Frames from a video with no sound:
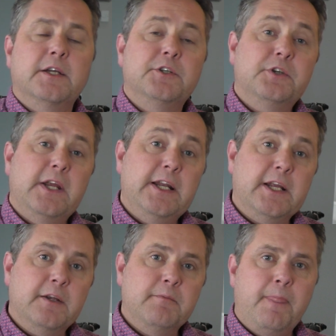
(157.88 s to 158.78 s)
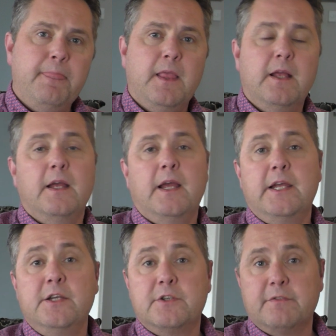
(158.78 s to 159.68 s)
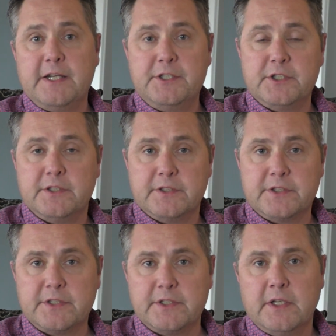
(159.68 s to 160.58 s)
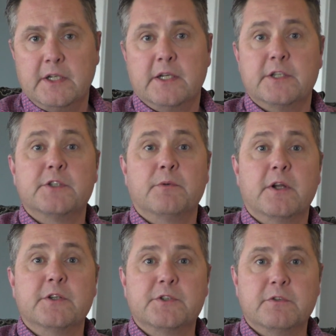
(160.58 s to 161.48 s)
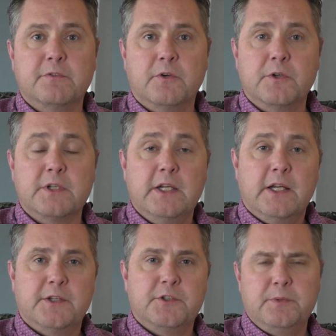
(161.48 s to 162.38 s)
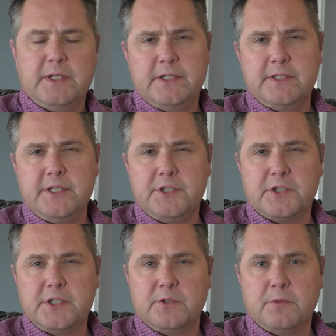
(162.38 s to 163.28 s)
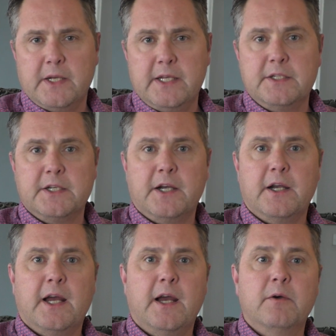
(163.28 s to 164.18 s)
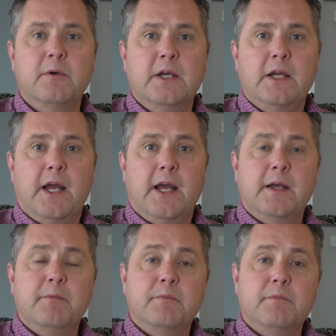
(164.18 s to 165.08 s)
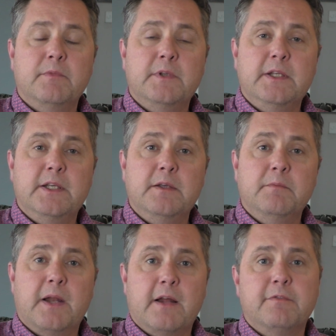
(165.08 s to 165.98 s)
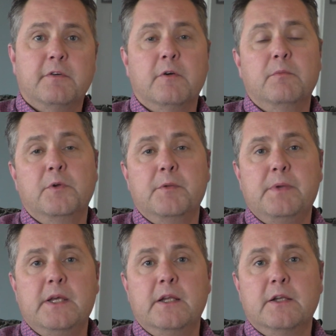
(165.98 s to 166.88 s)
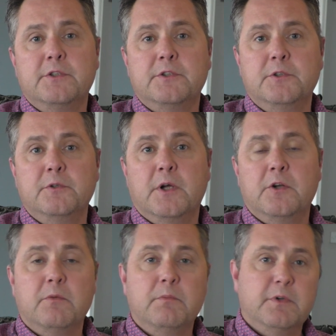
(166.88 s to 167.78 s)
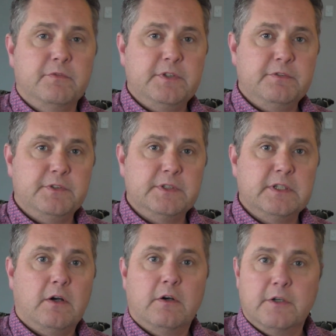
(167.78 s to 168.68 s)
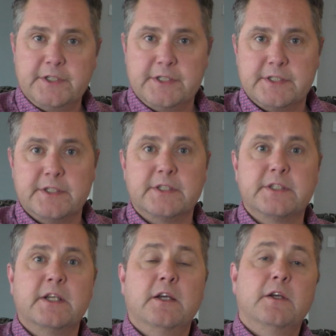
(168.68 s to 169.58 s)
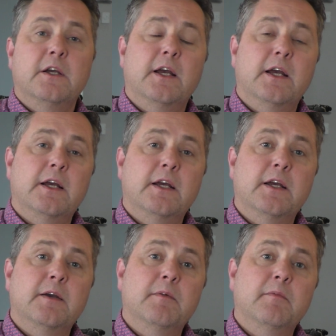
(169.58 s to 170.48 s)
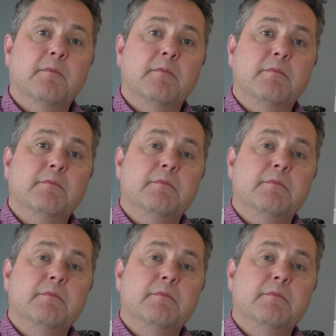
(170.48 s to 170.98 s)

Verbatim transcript: training, interventions and so on and so forth. And so we can see straight away there how um, the platform would appeal to a number of different audiences. Um,